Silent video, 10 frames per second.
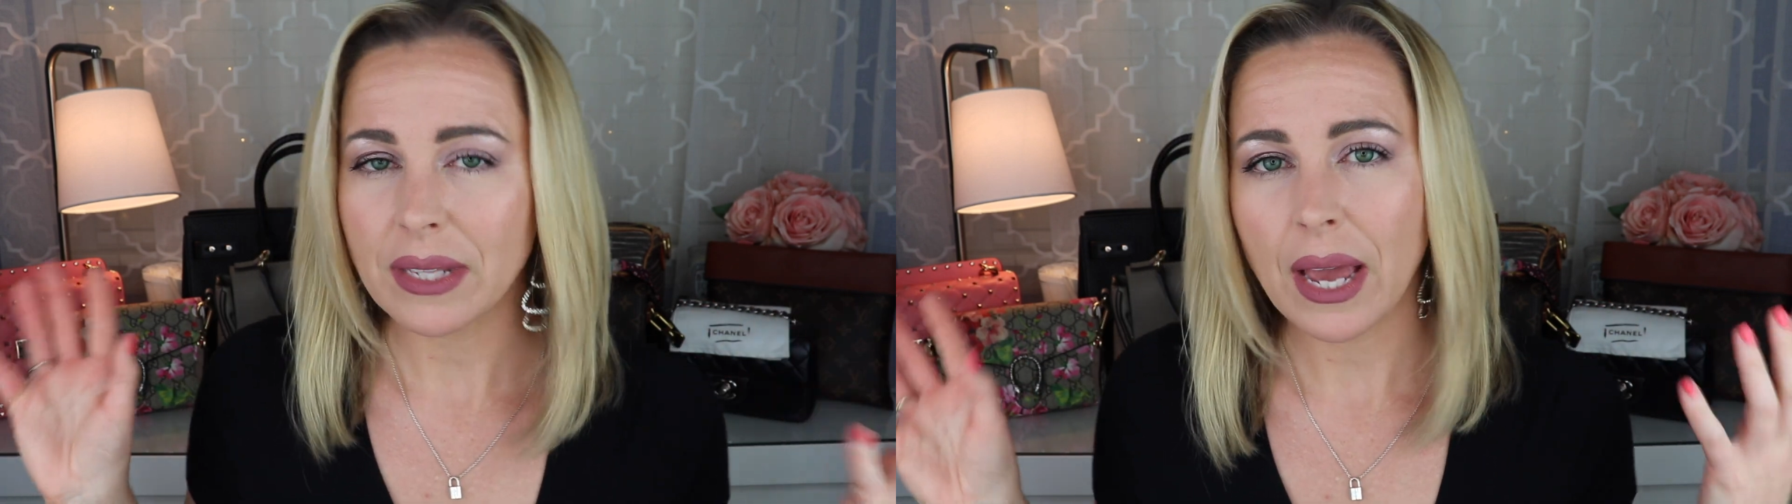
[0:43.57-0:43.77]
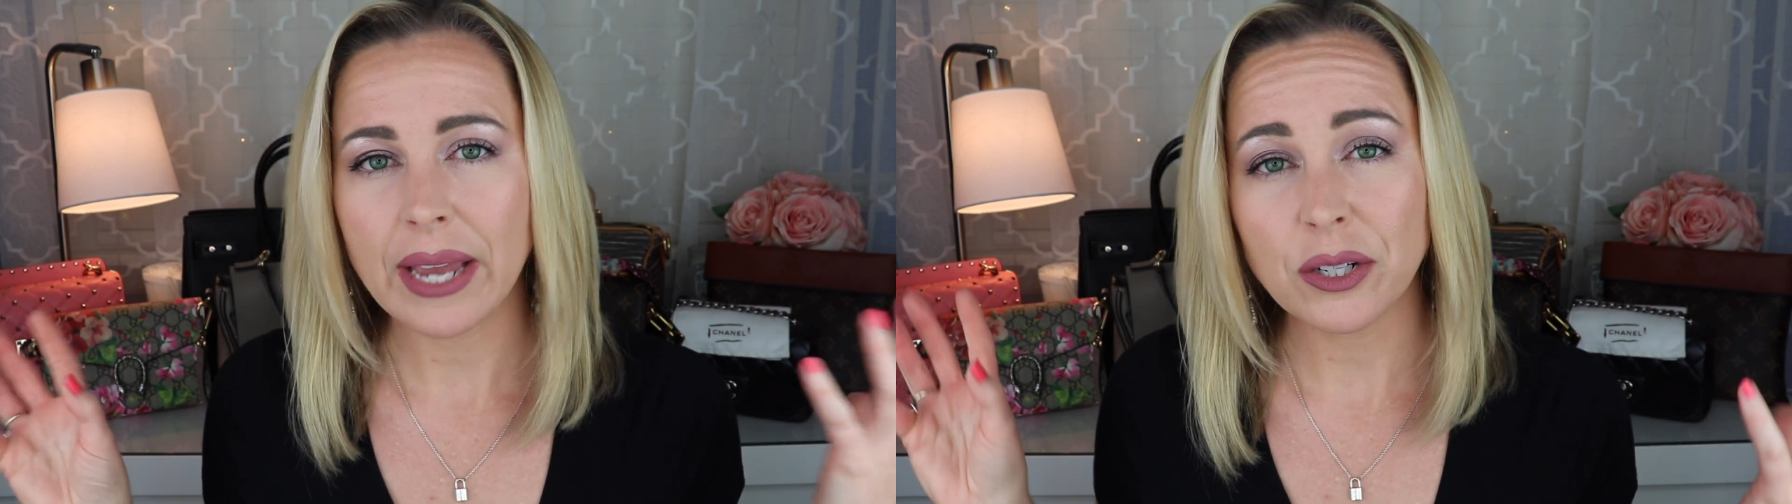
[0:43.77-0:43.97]

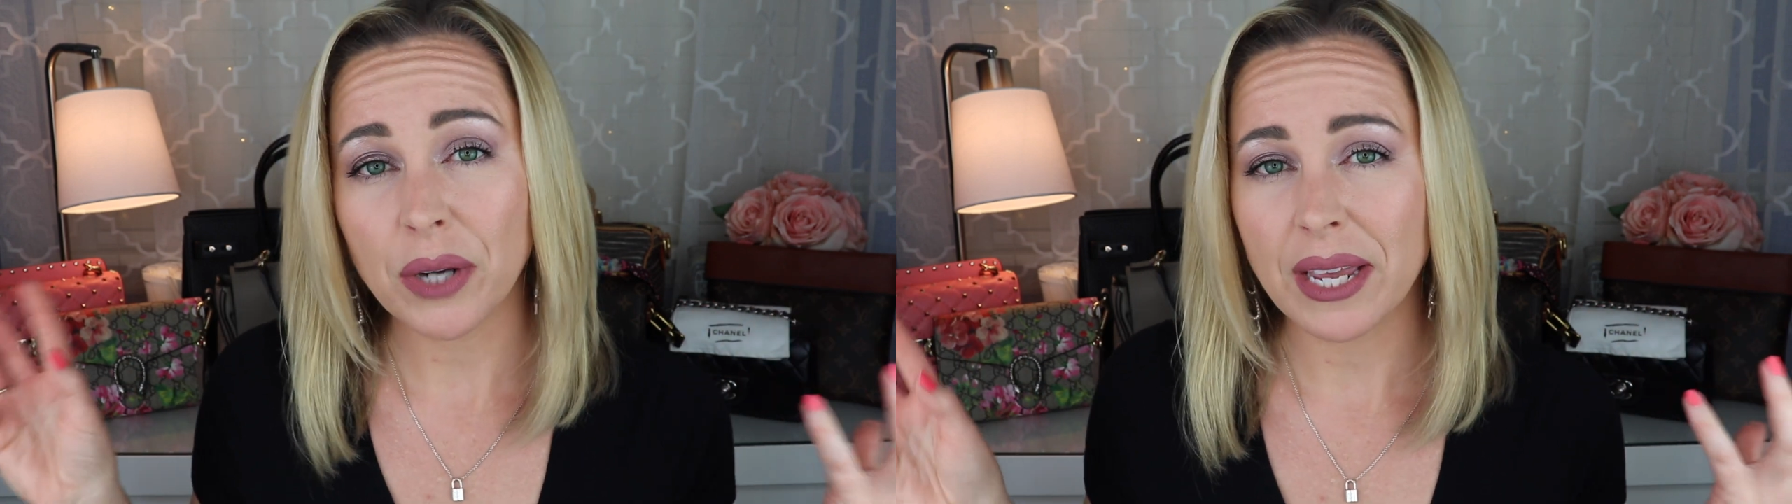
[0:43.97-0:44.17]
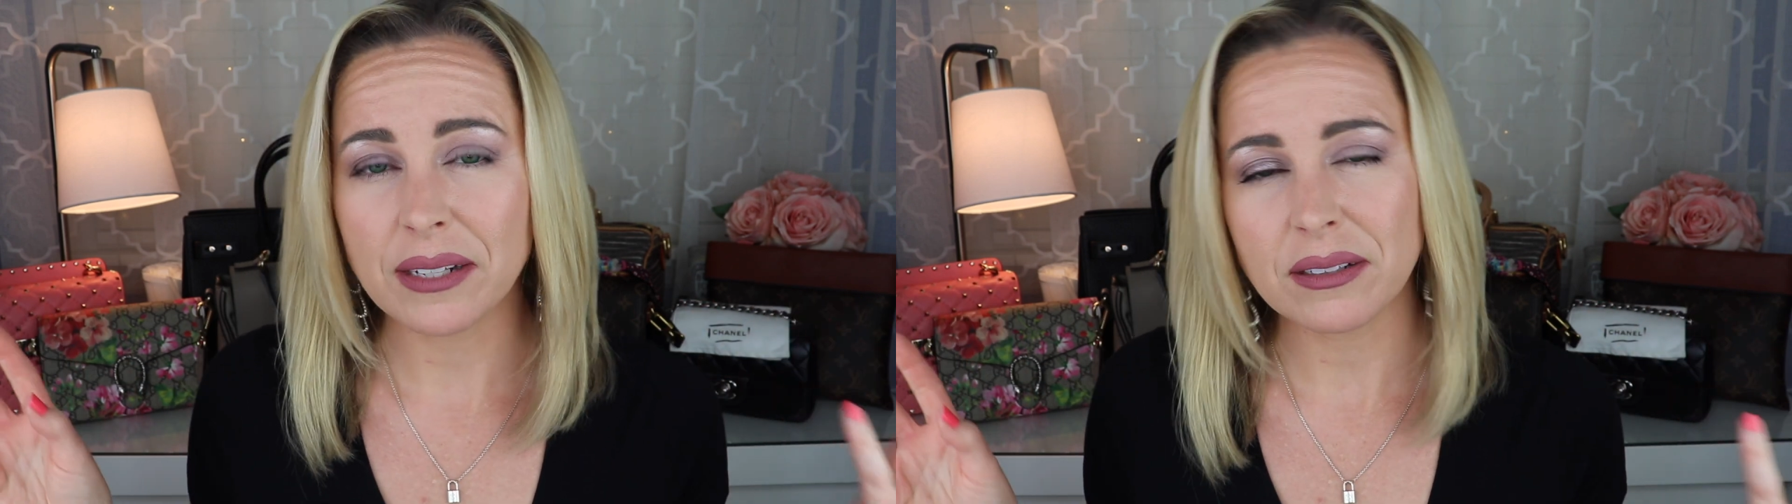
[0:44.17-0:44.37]

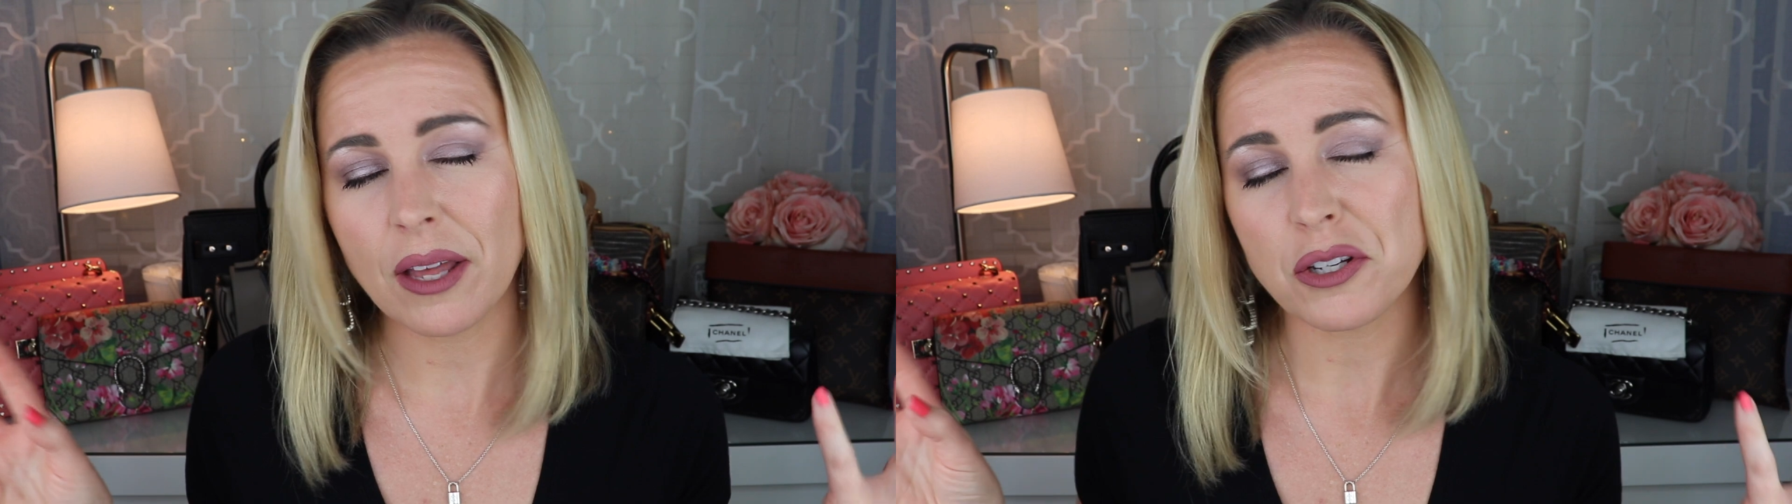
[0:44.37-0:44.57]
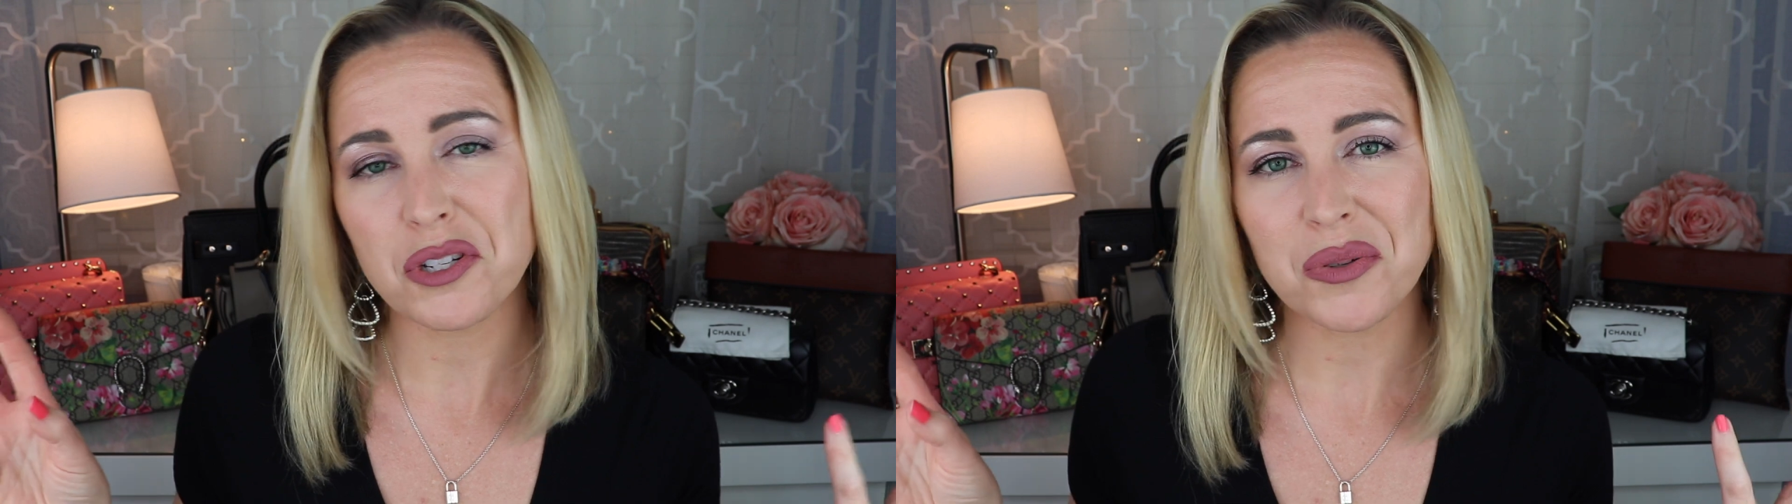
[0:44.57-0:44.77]
higher end
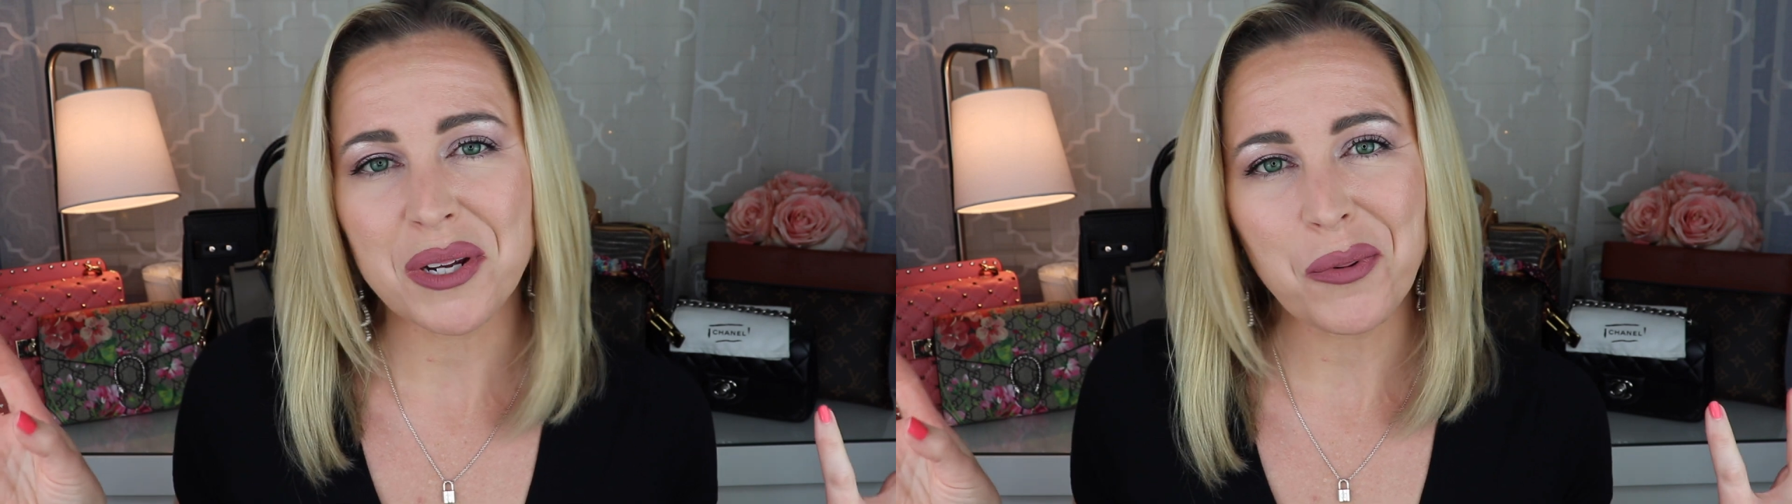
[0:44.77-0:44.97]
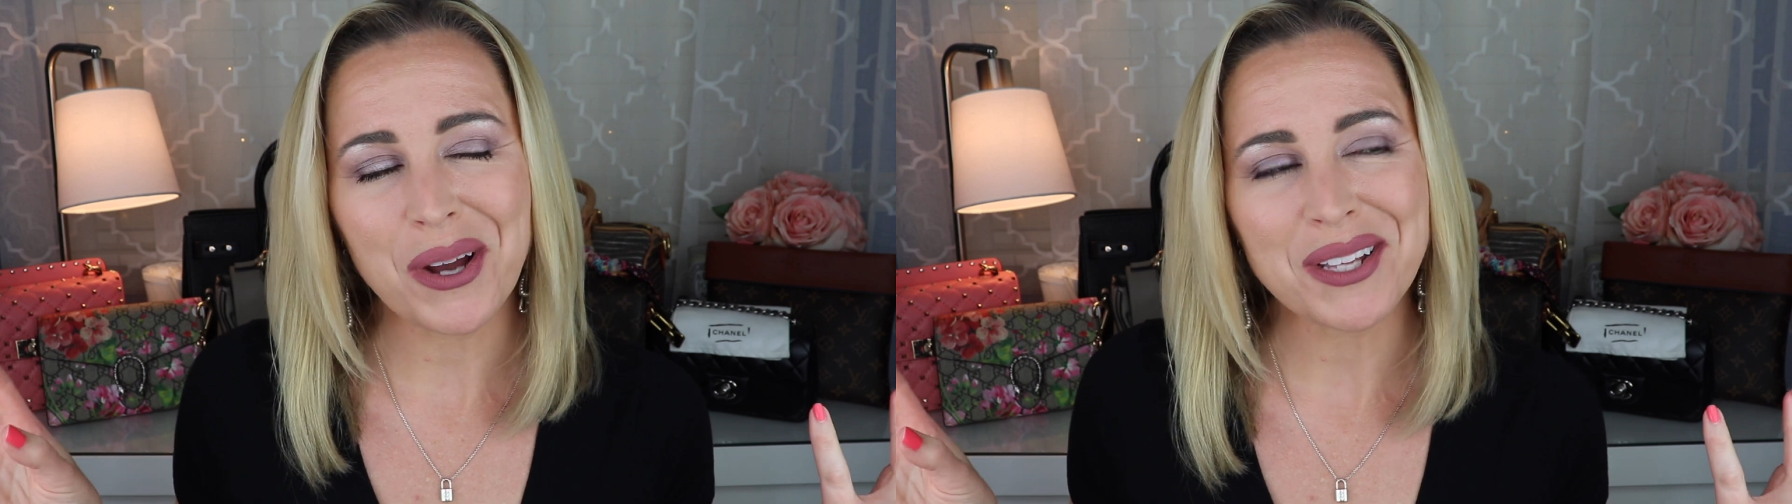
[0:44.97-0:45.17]

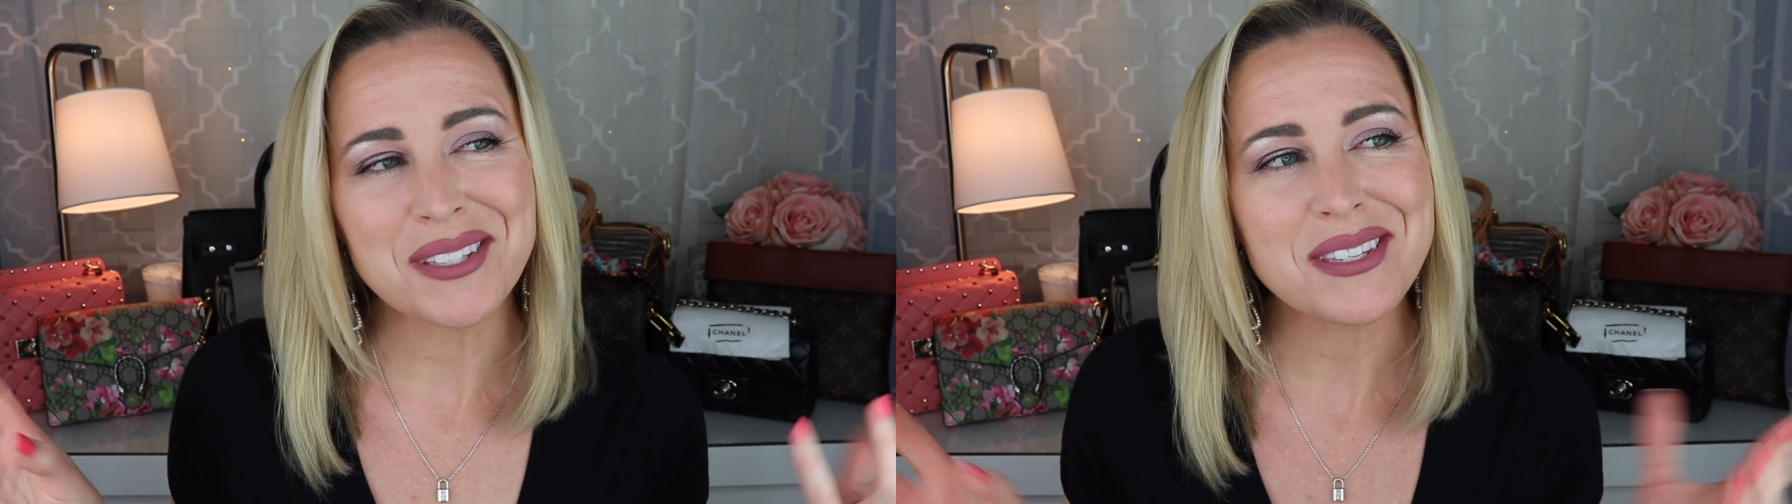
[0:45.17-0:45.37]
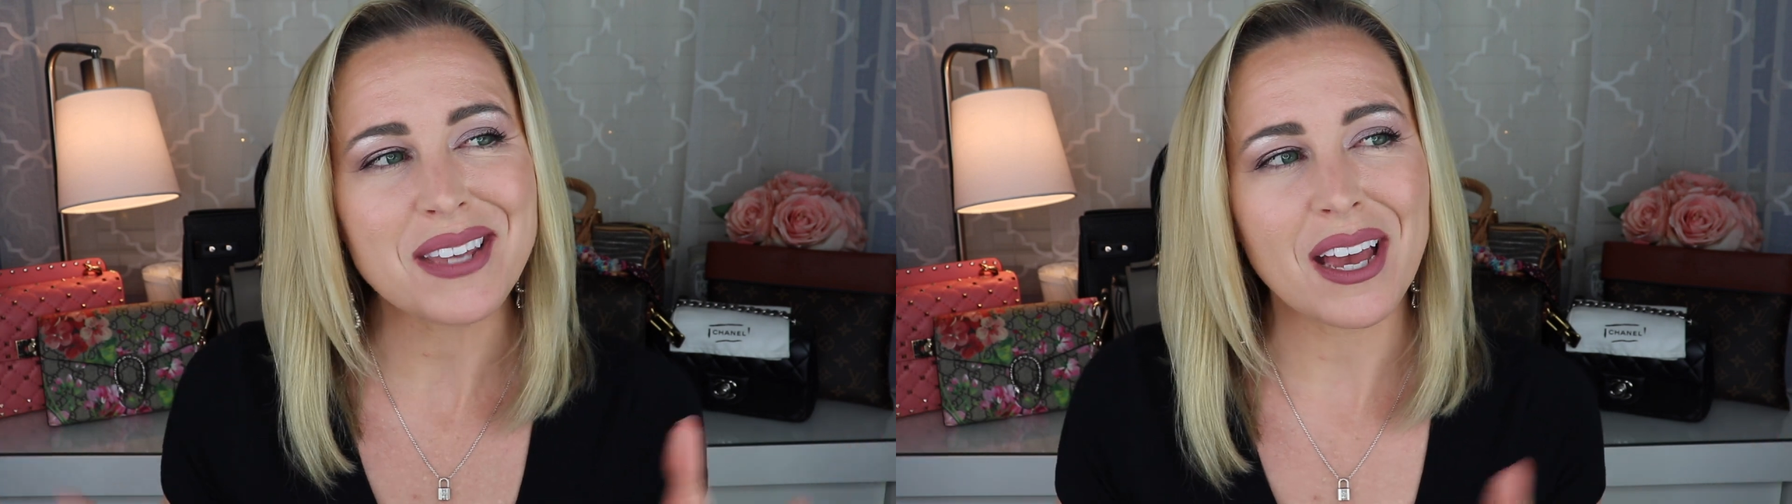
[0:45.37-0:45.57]
luxury ones.